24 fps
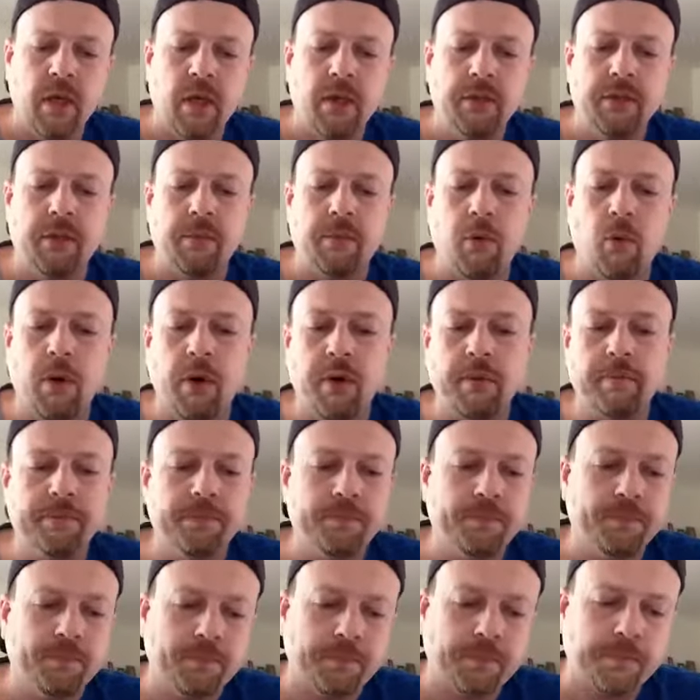support.
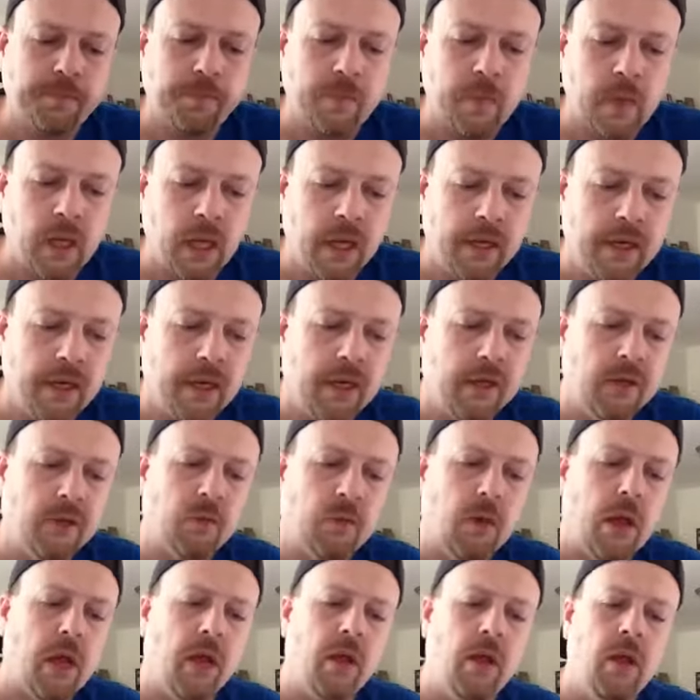And Ian as
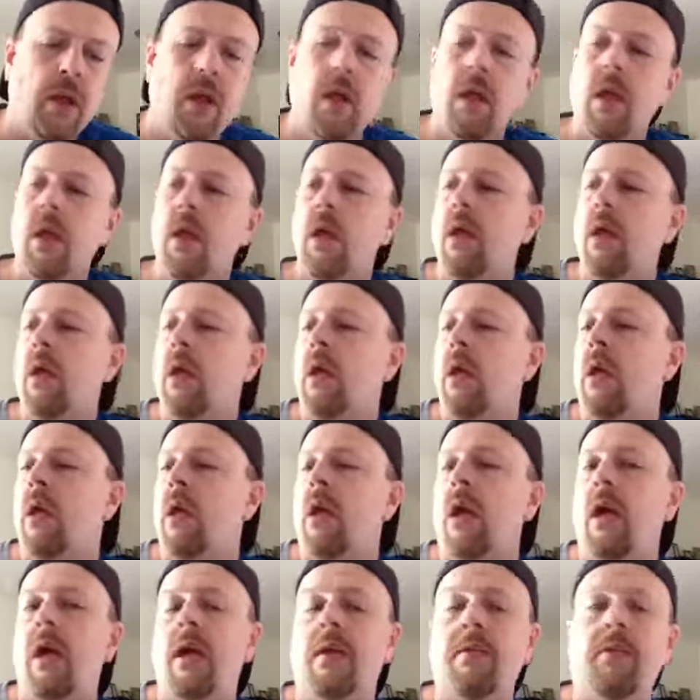well.
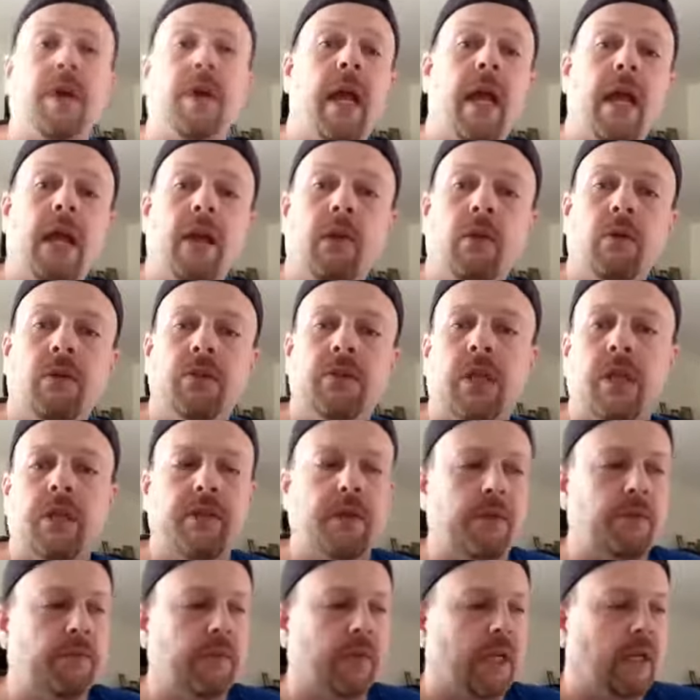And Renee, who sent
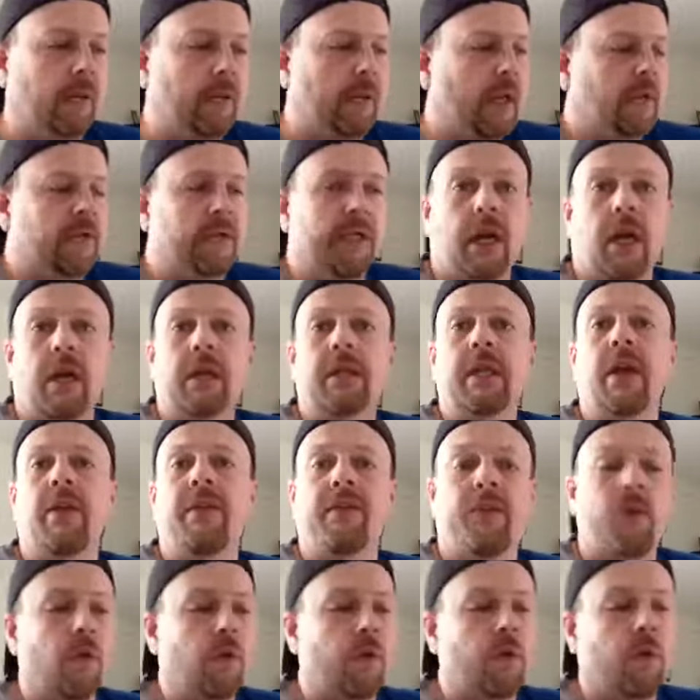the 3 emails in. I'm going to take
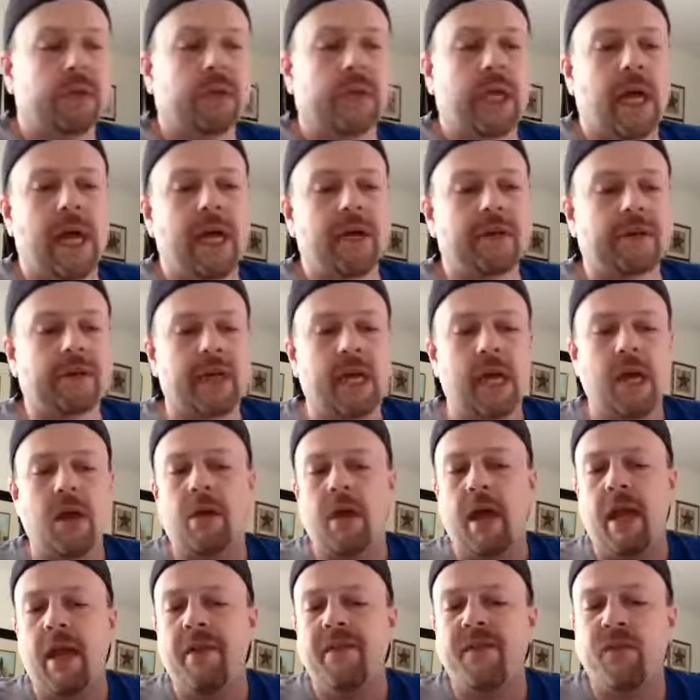phone calls, guys, now.
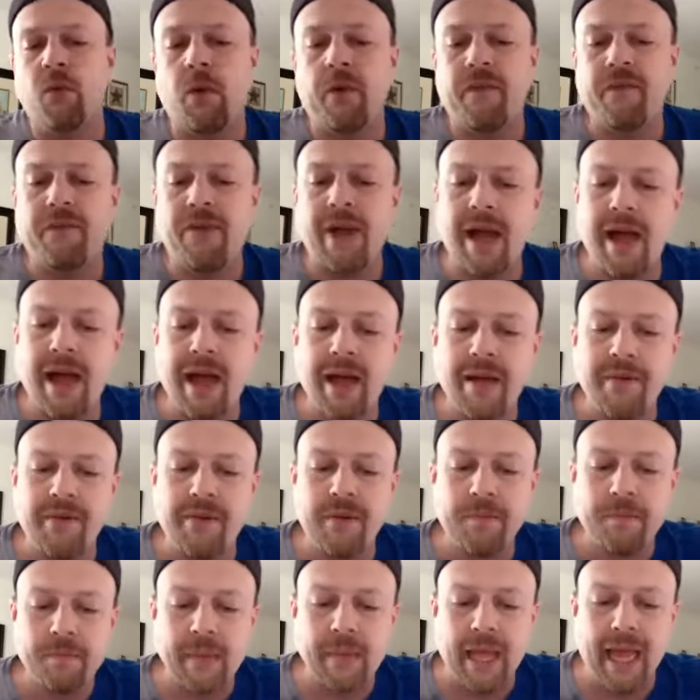
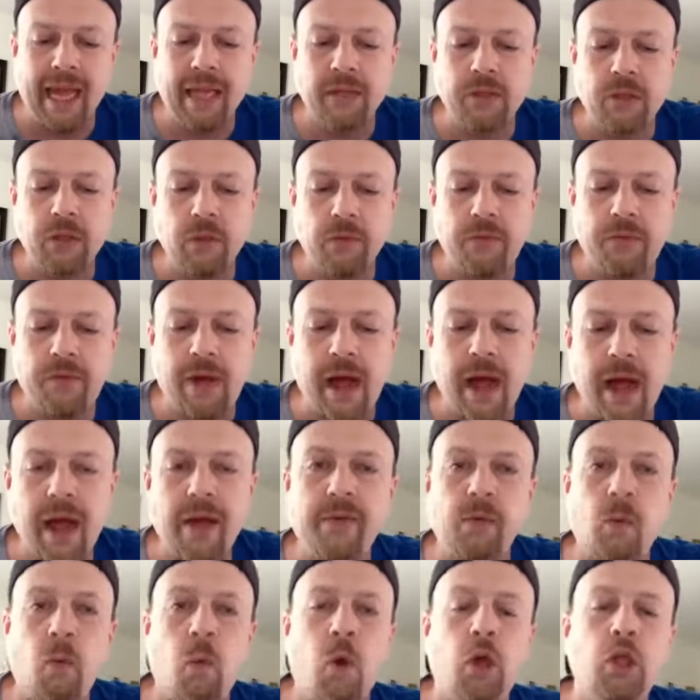
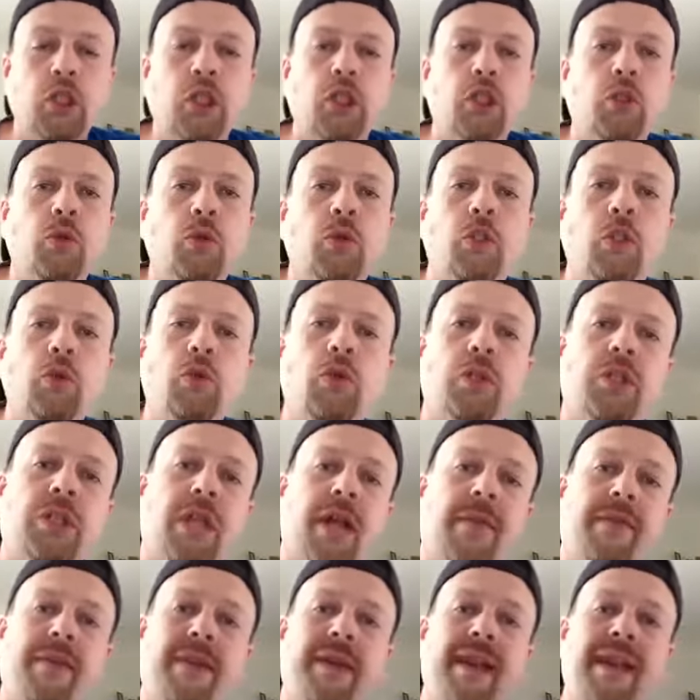
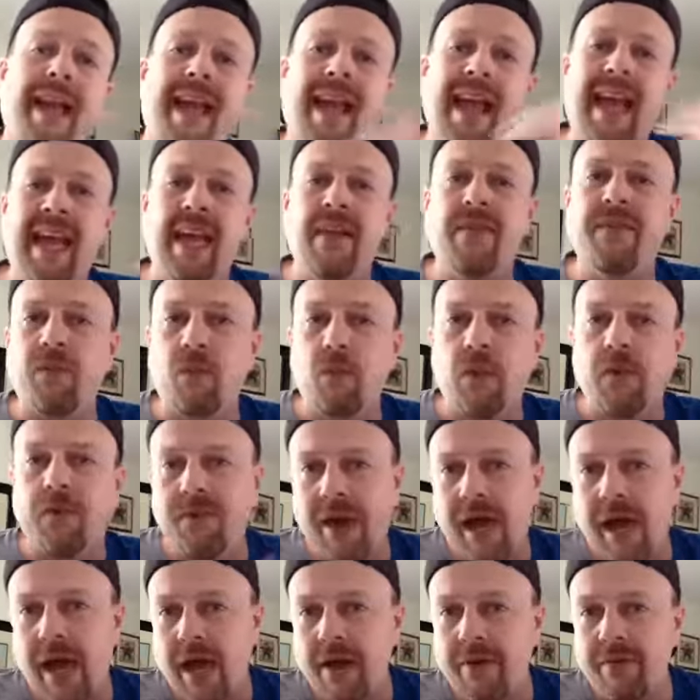
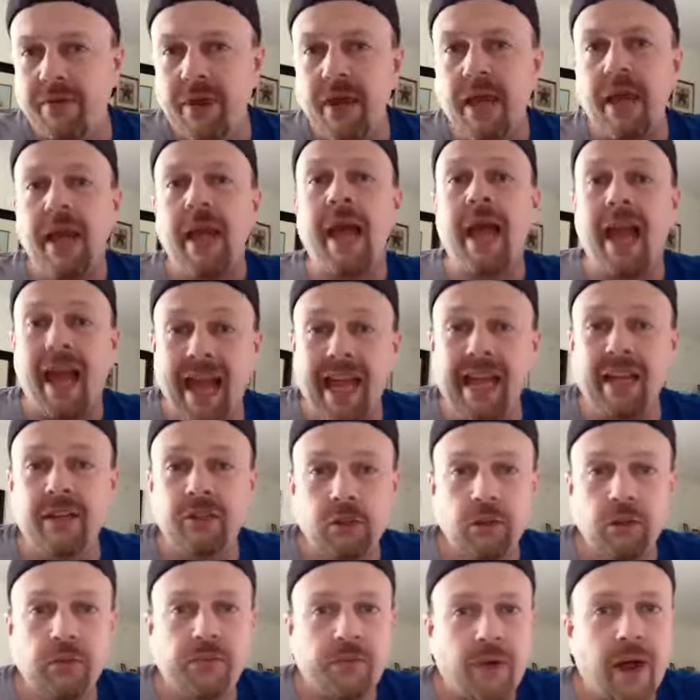845-825-1227.
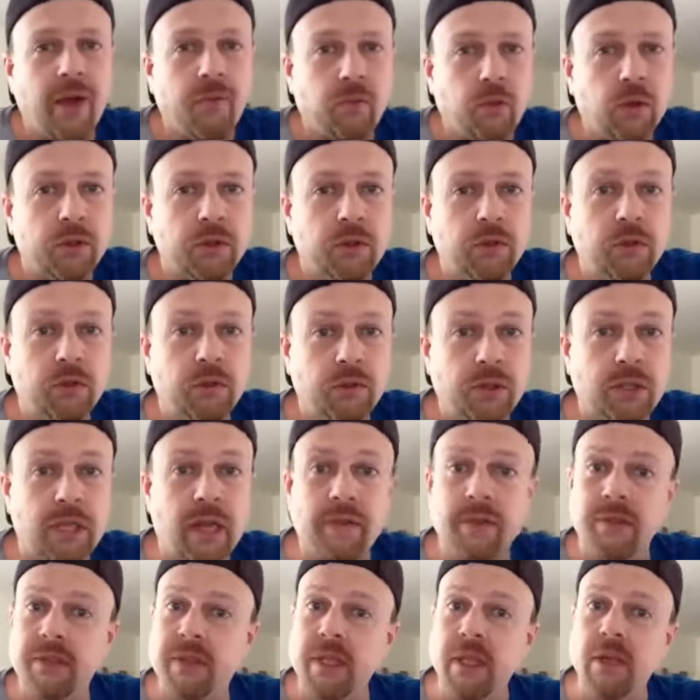
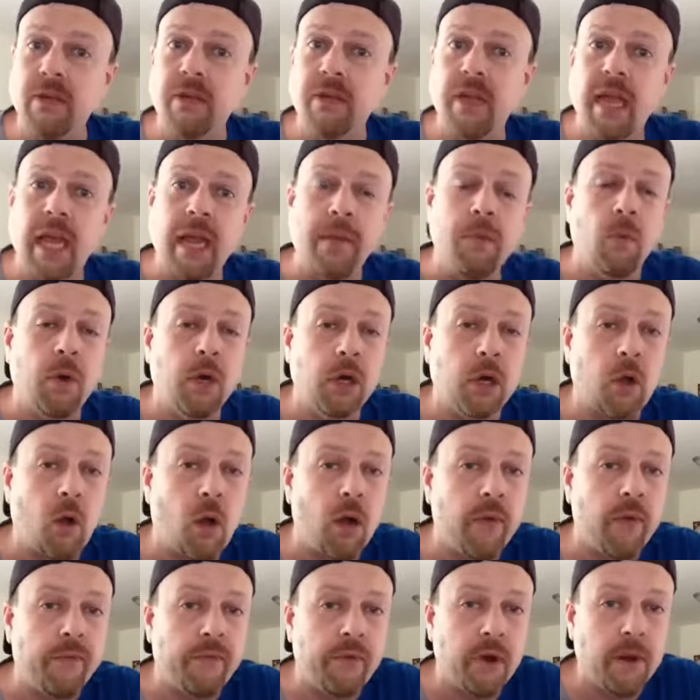845-825-1227. Say your name and where you're
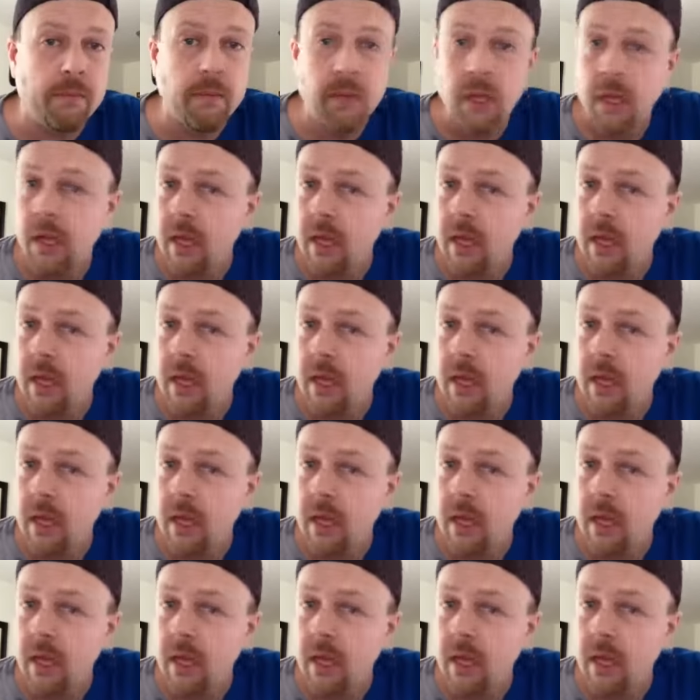calling from.